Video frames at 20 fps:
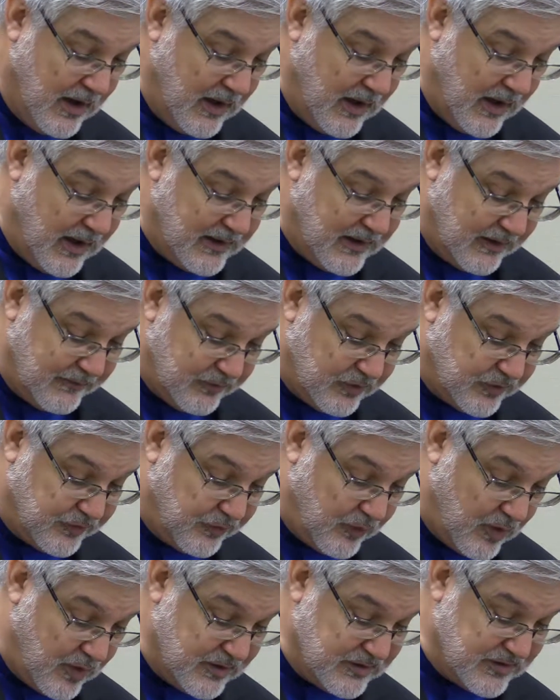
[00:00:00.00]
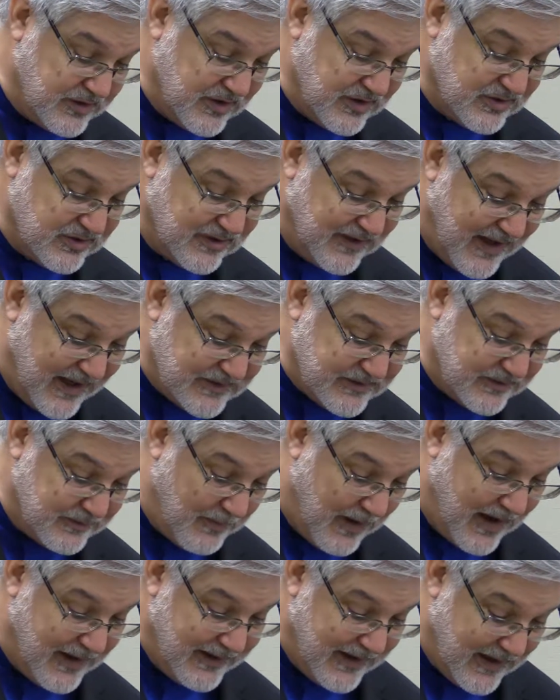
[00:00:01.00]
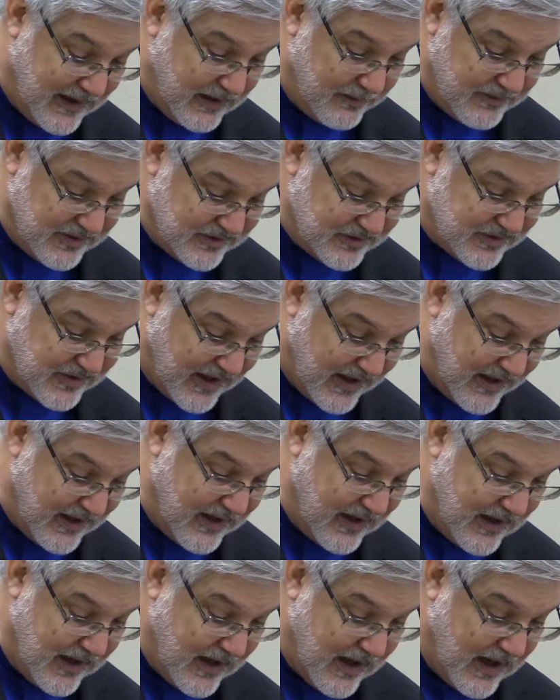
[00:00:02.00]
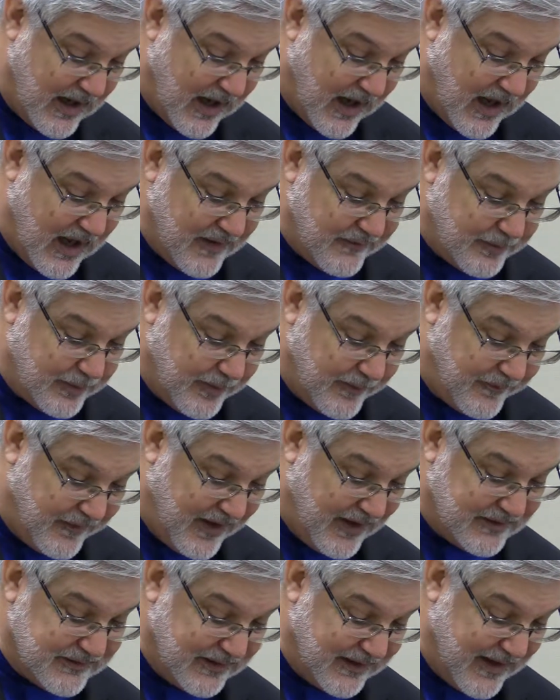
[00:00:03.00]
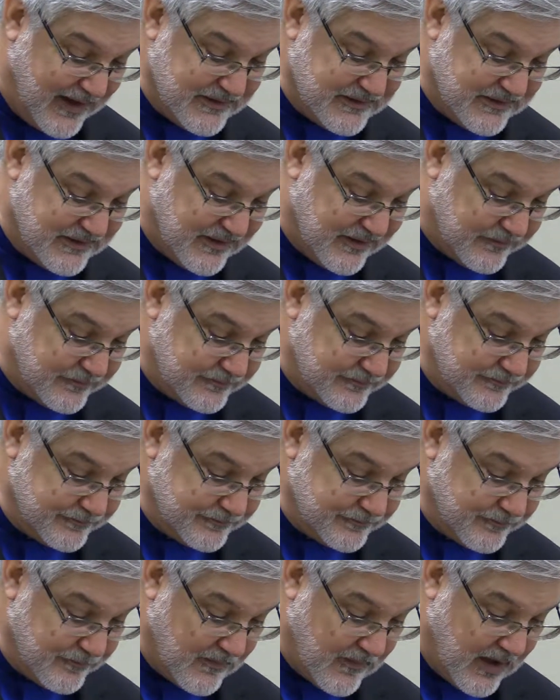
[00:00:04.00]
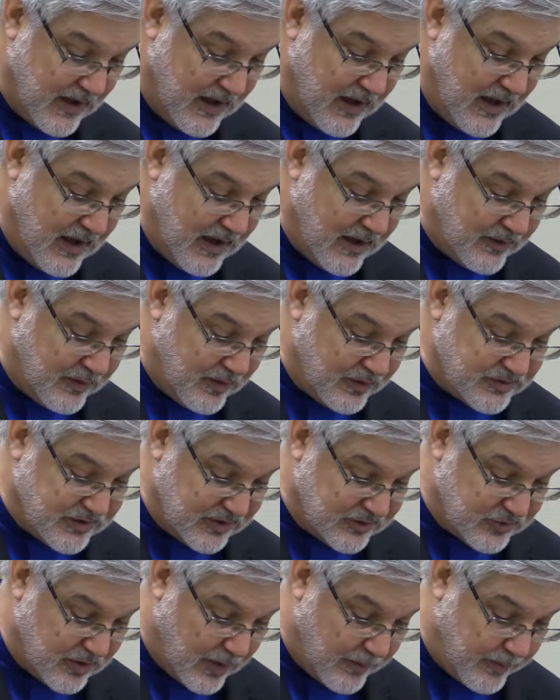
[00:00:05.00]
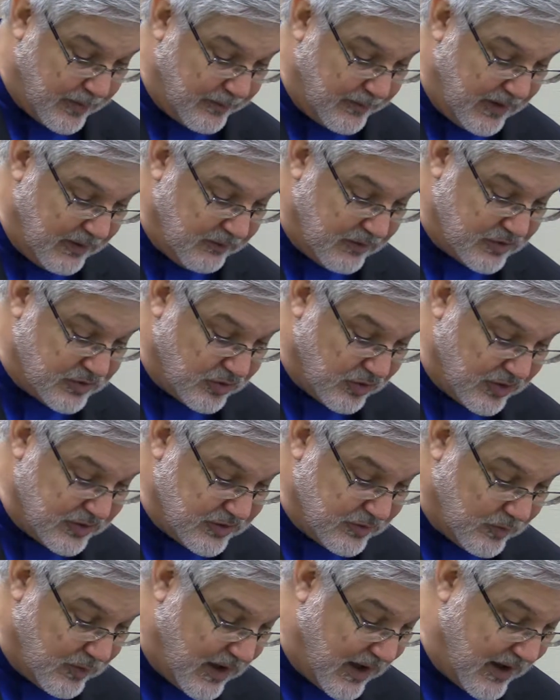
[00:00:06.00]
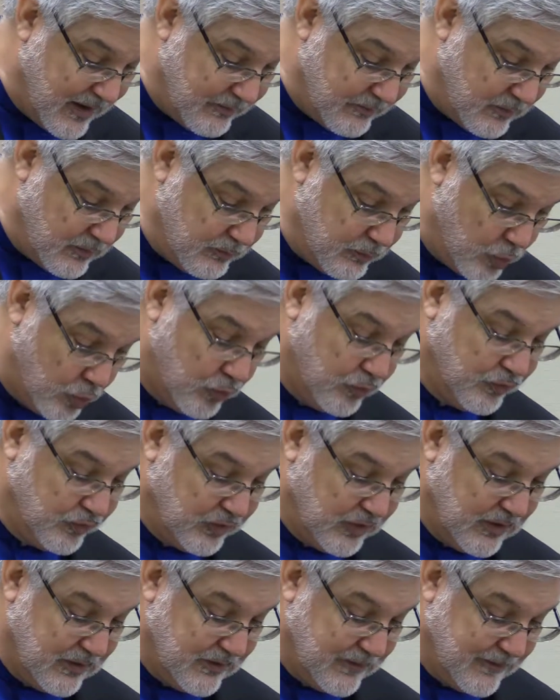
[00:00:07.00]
then verse 4, he says, lest mine enemies say, I have prevailed against him, and those that trouble me rejoice when I am moved.